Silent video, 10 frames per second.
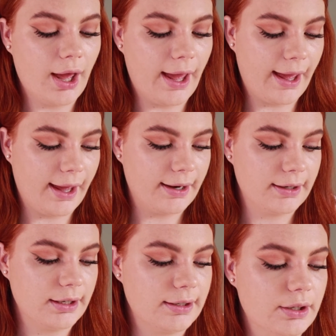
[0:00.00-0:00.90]

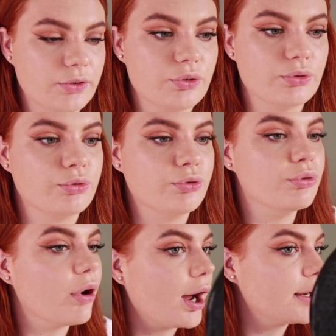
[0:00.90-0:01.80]
and it did
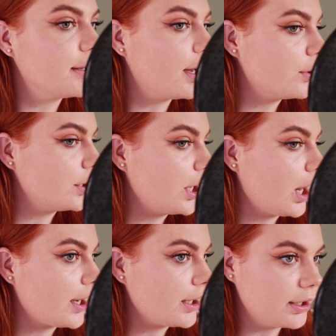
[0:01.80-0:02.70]
dry down in
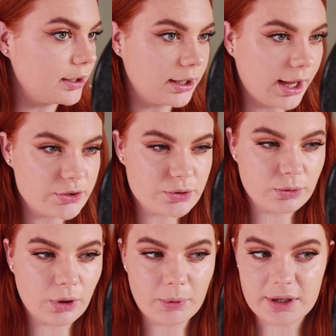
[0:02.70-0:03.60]
like a
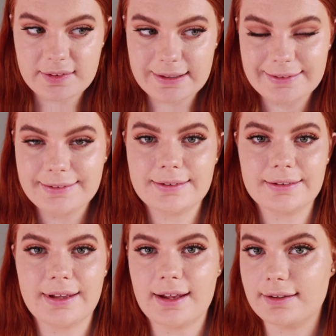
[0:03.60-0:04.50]
natural, I want to say
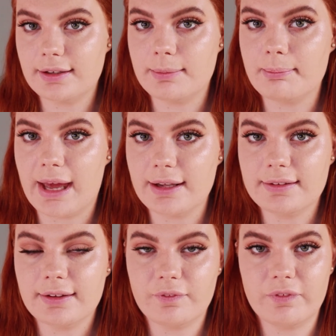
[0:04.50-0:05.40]
satiny
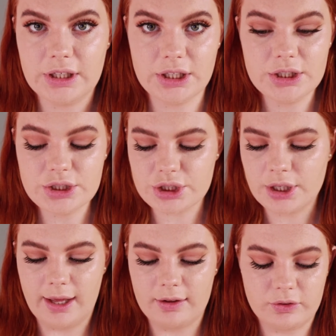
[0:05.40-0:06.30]
matte finish,
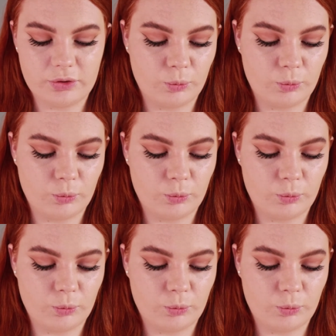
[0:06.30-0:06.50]
as